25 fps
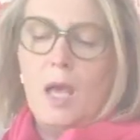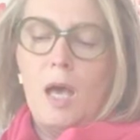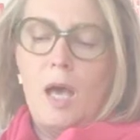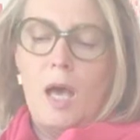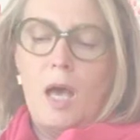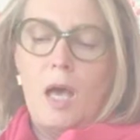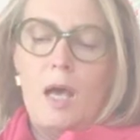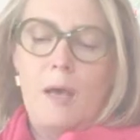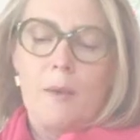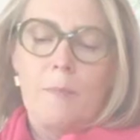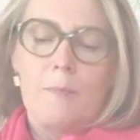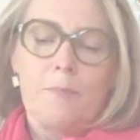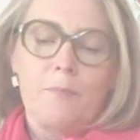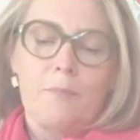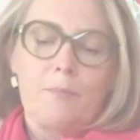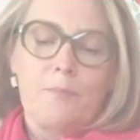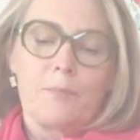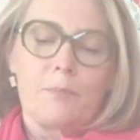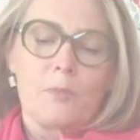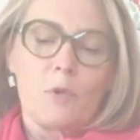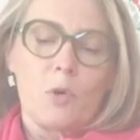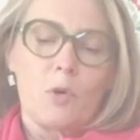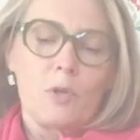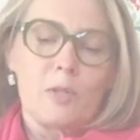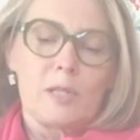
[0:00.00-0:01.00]

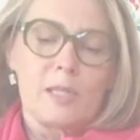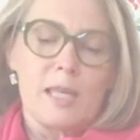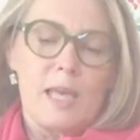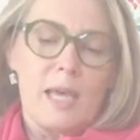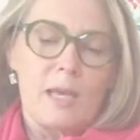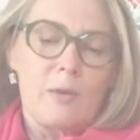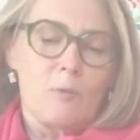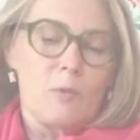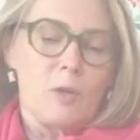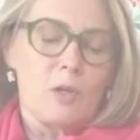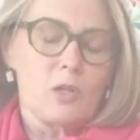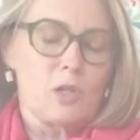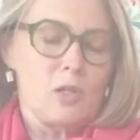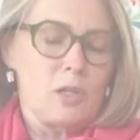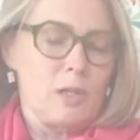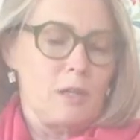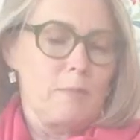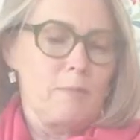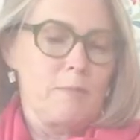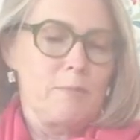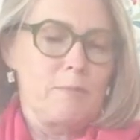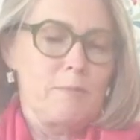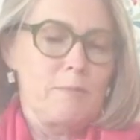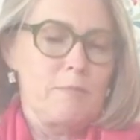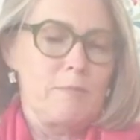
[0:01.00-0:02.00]
All this hand washing
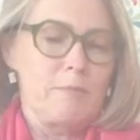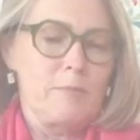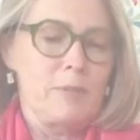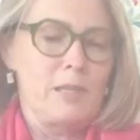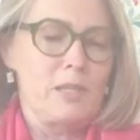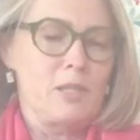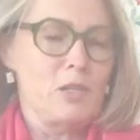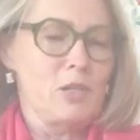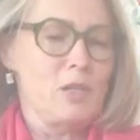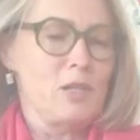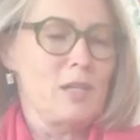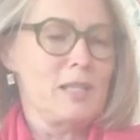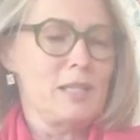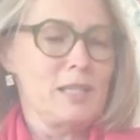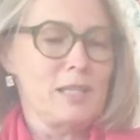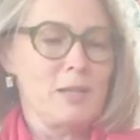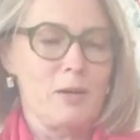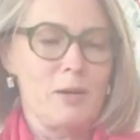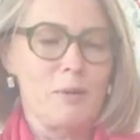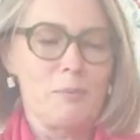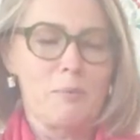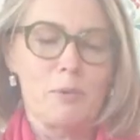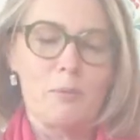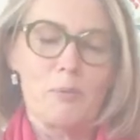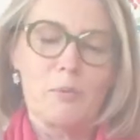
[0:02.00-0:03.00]
means you need to
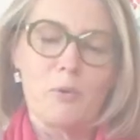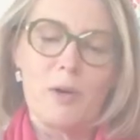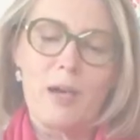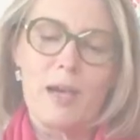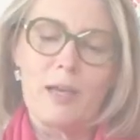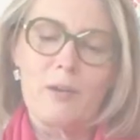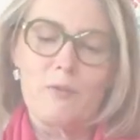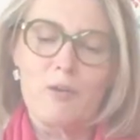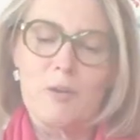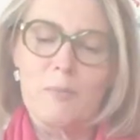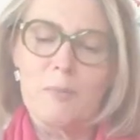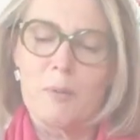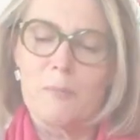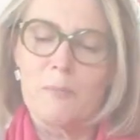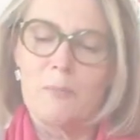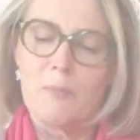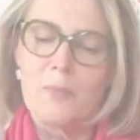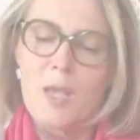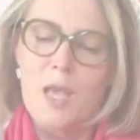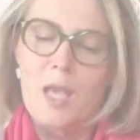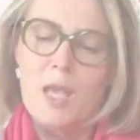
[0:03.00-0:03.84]
put more hand cream on.